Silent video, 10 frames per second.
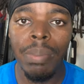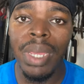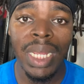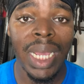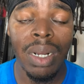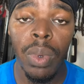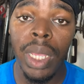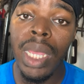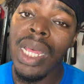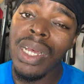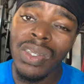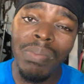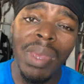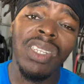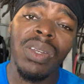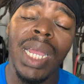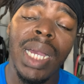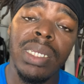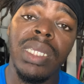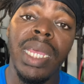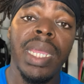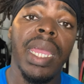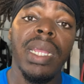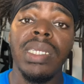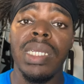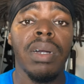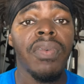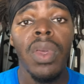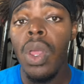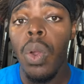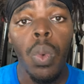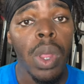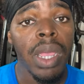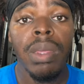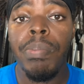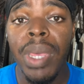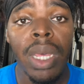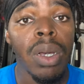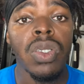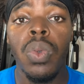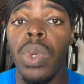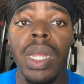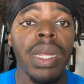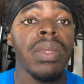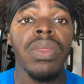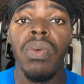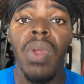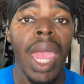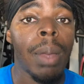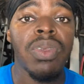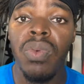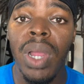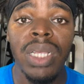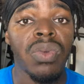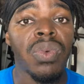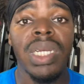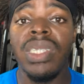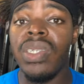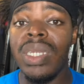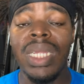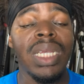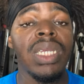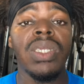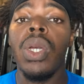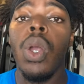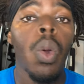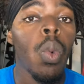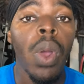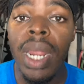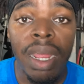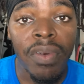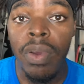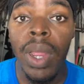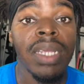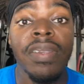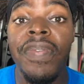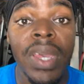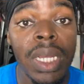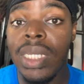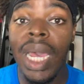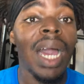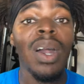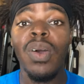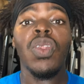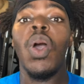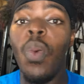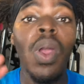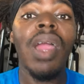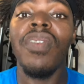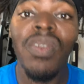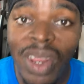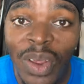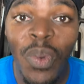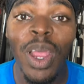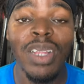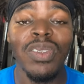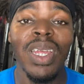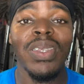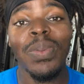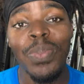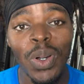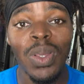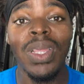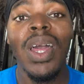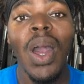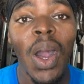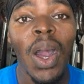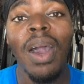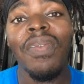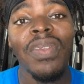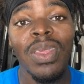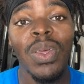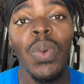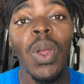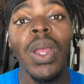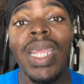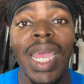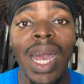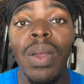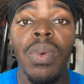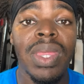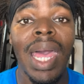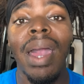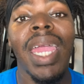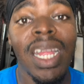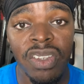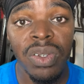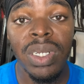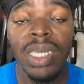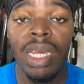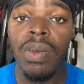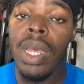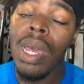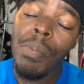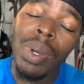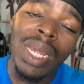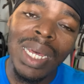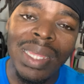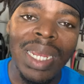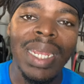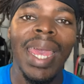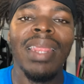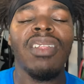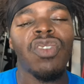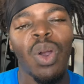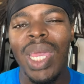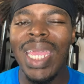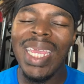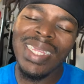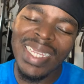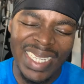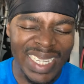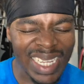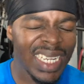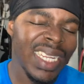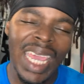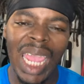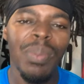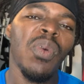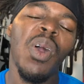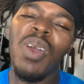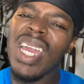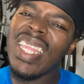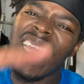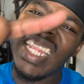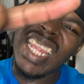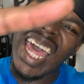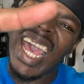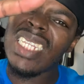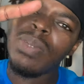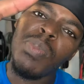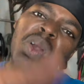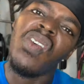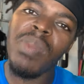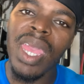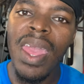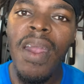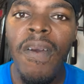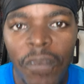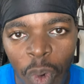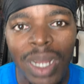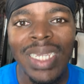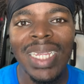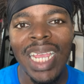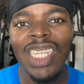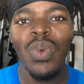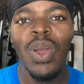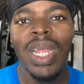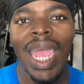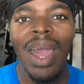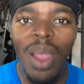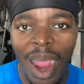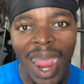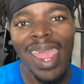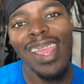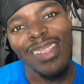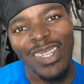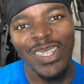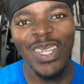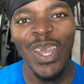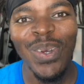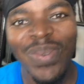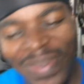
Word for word: up any kind of weight. So make sure, guys, you take care of yourself. Wear the belts, wear the wraps around your wrist, your knees, whatever, around your face. I don't know, wherever you need to work, so that you can pull off the workout without injuring yourself. But other than that, let's go ahead and hit the seated cable row, the last movement for today's workout. All right, let's go.